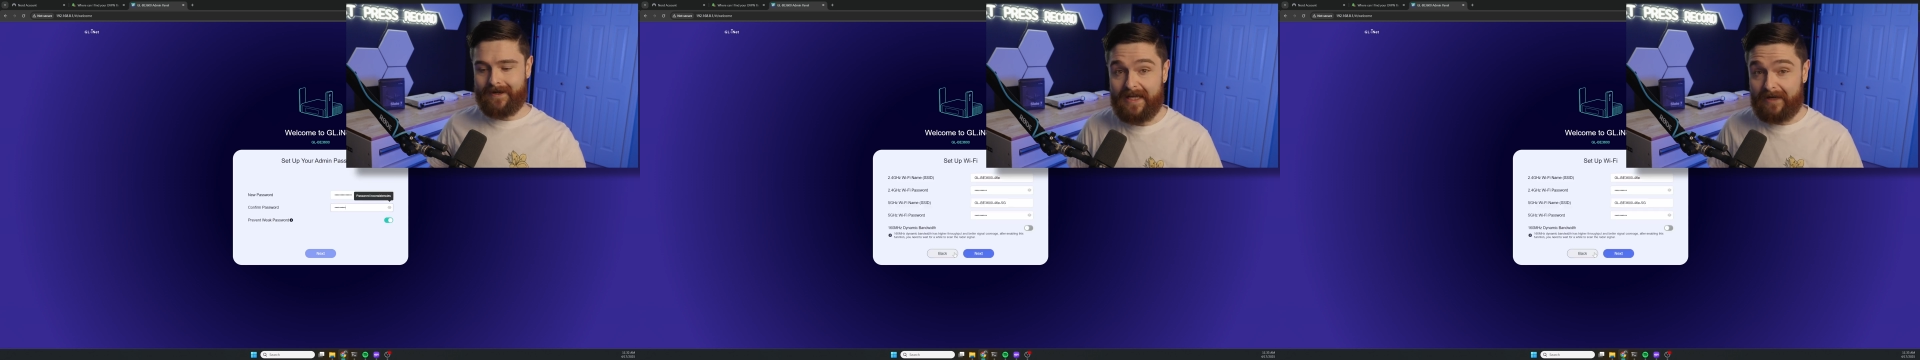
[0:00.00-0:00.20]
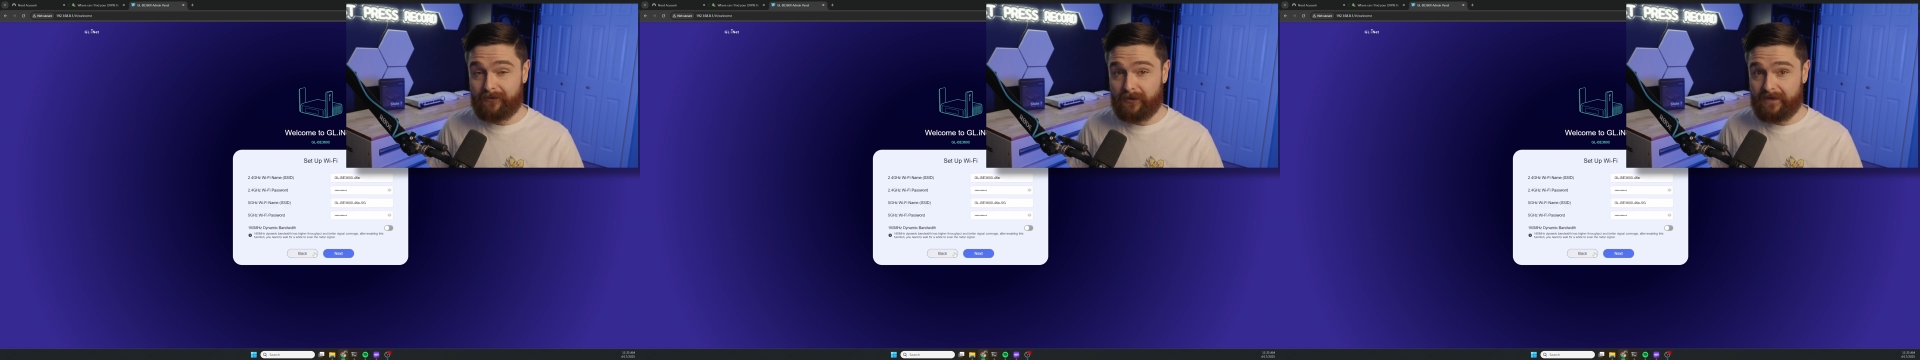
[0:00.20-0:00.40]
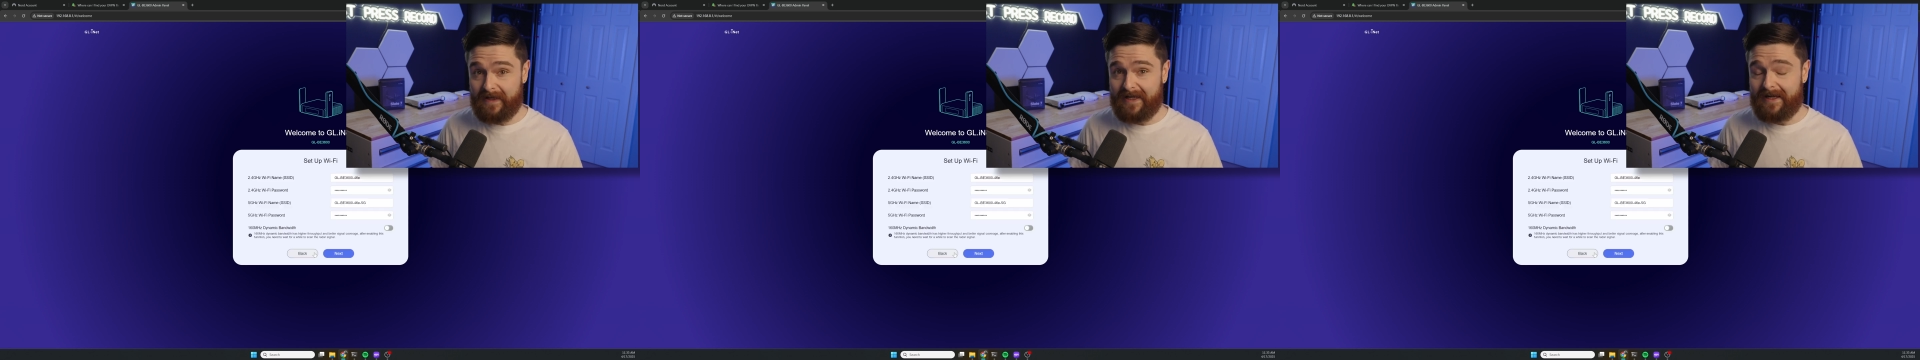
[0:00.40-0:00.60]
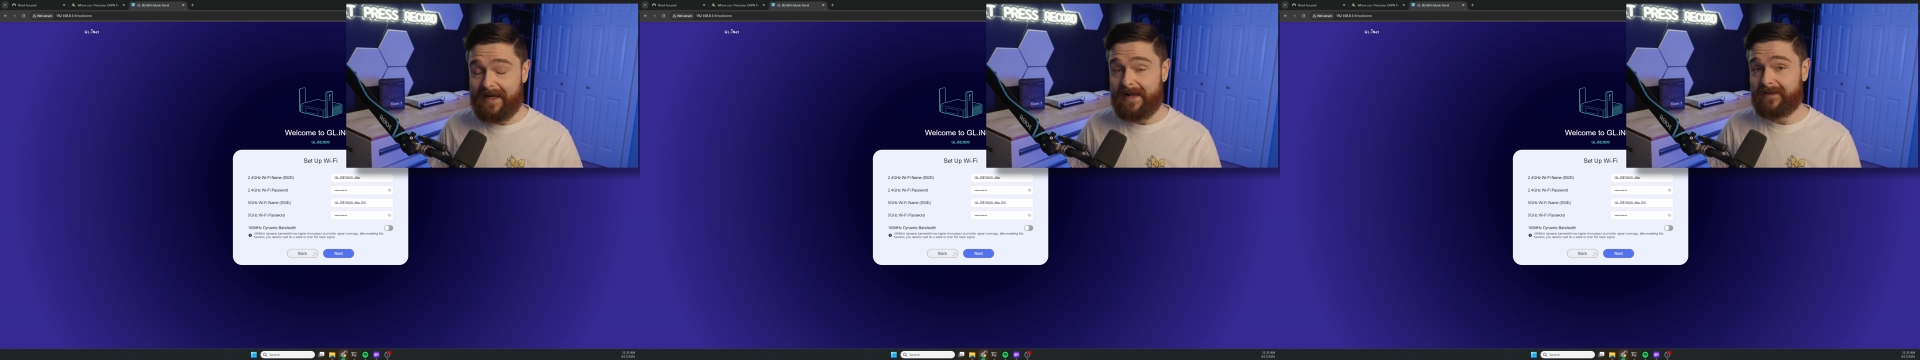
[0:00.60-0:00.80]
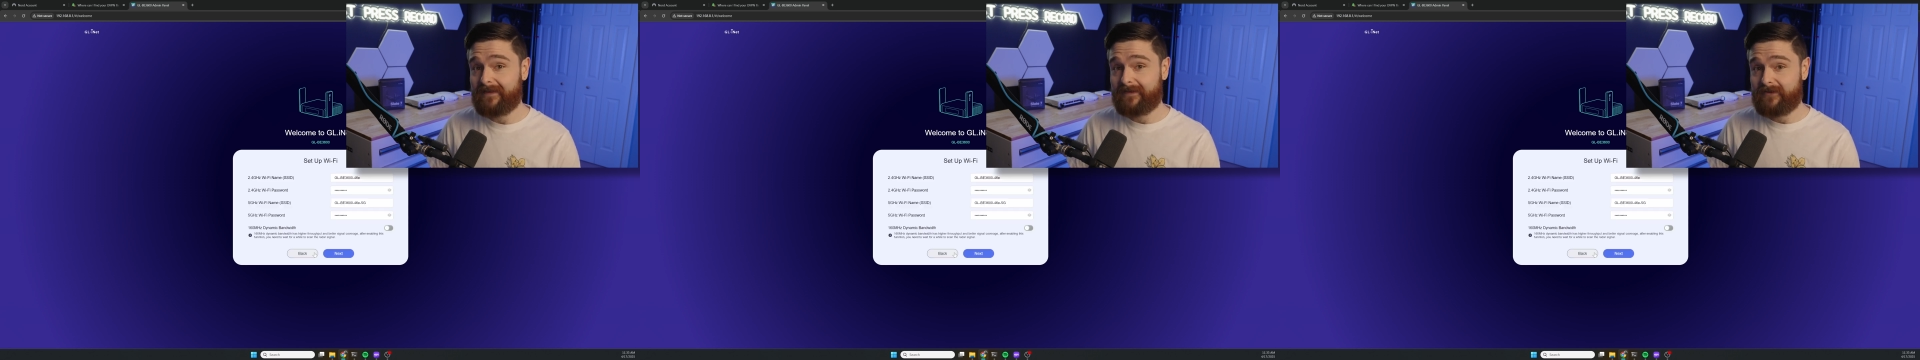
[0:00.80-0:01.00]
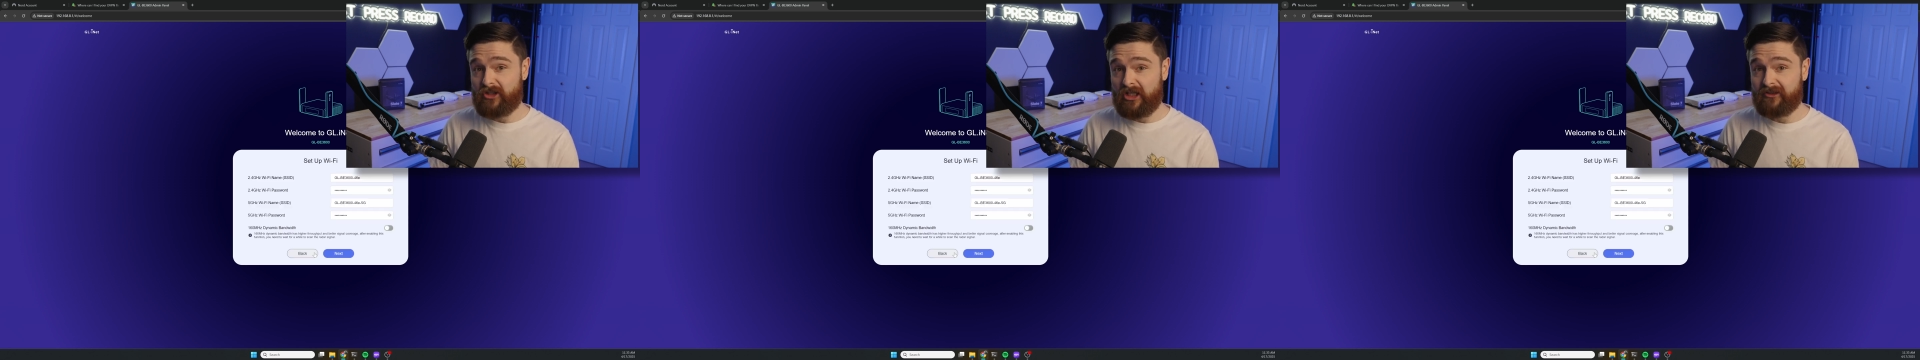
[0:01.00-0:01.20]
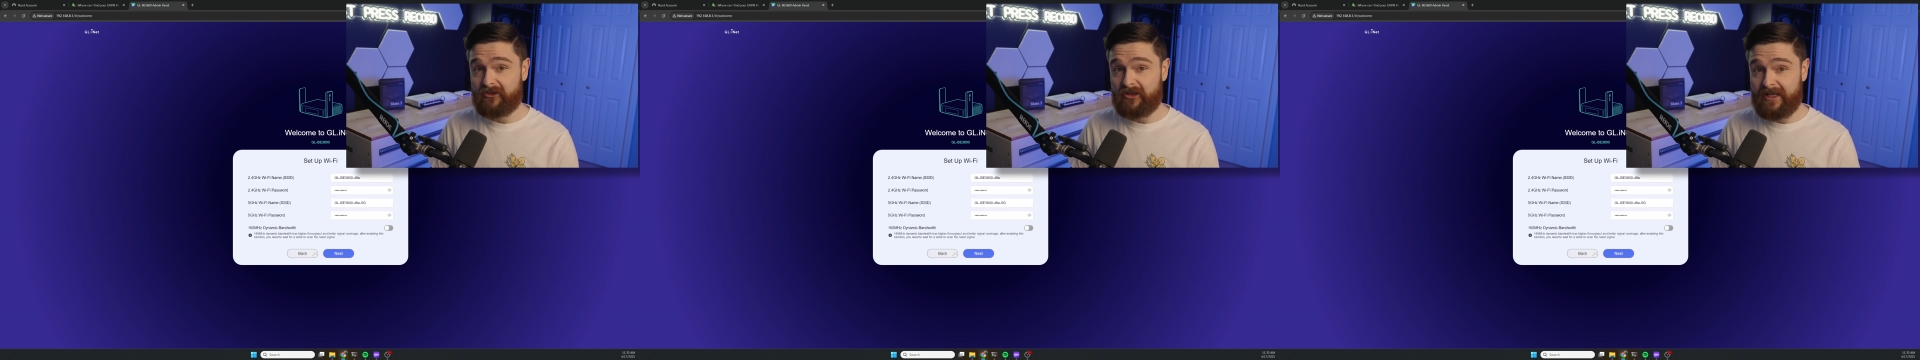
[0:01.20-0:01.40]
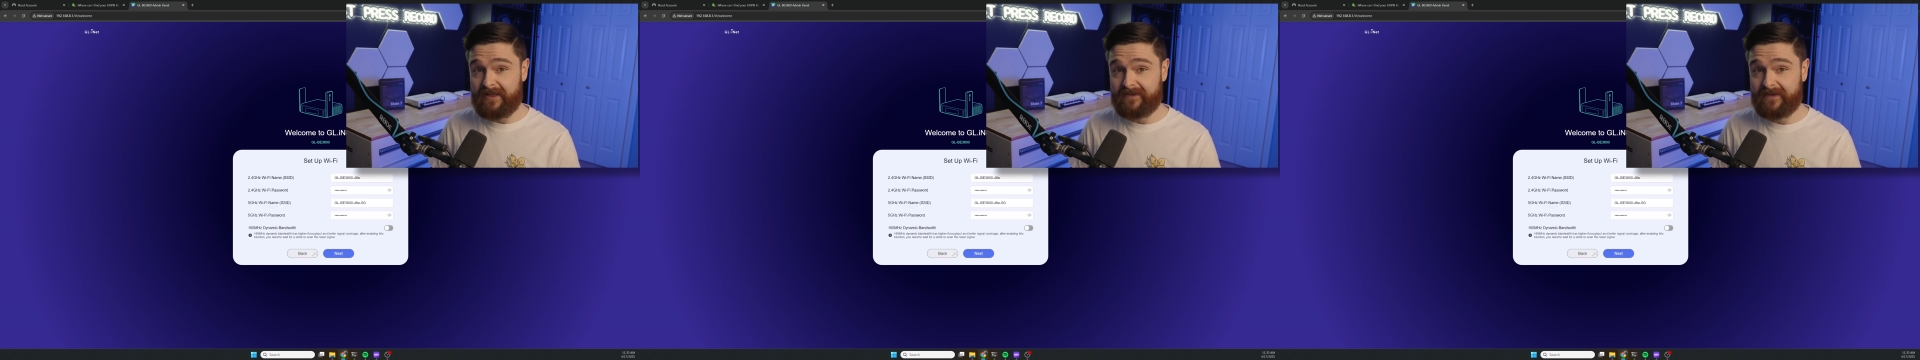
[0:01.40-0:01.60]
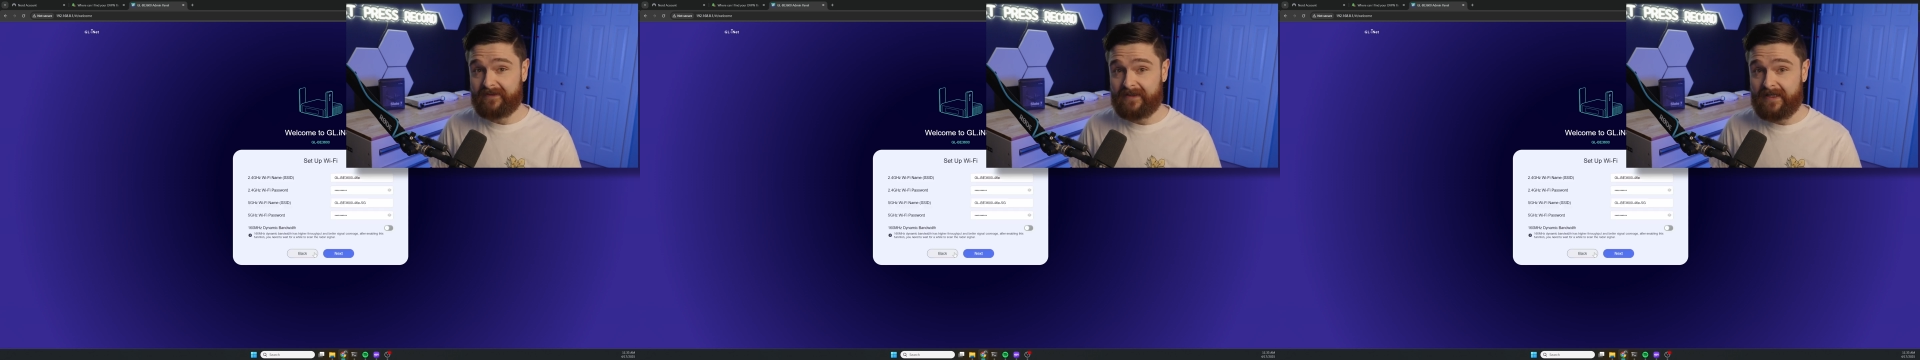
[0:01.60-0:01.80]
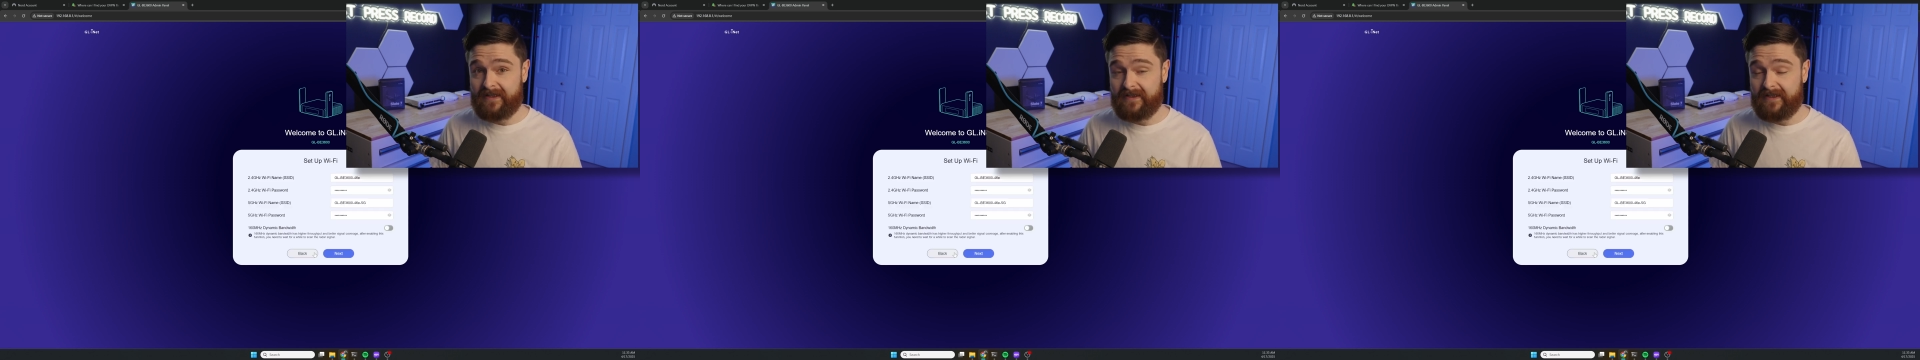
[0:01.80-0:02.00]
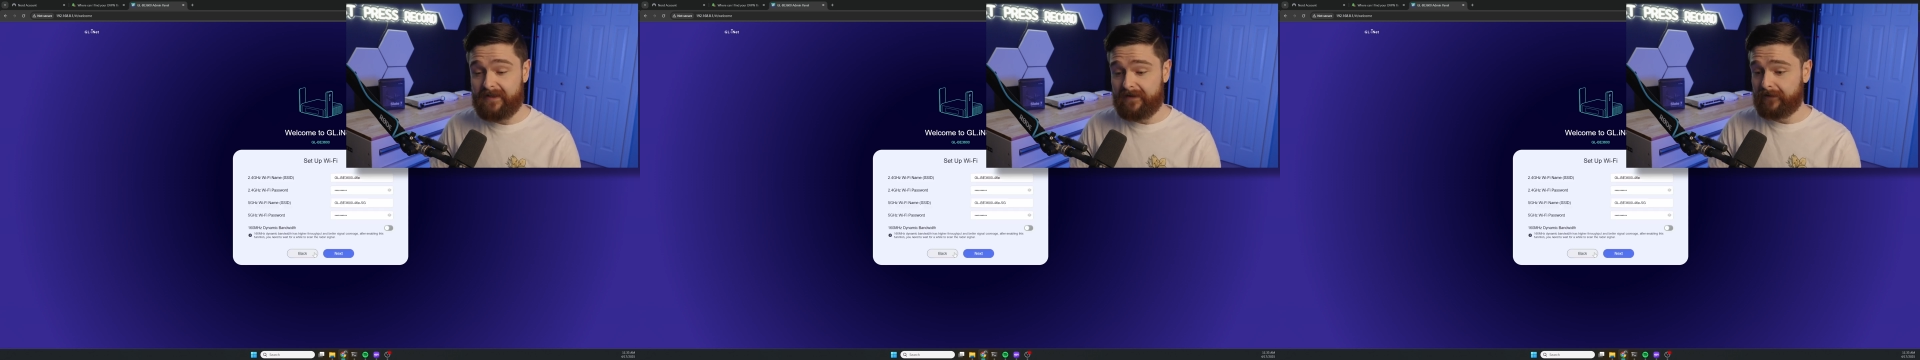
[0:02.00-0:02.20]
After that, it has us change the SSID.